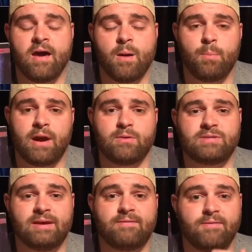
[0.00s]
But I would
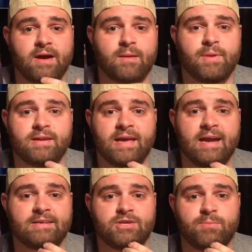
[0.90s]
definitely recommend
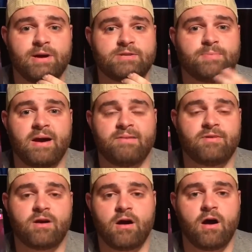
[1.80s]
getting to your Best Buy if
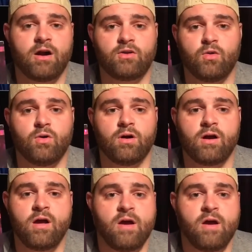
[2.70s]
you're a hardcore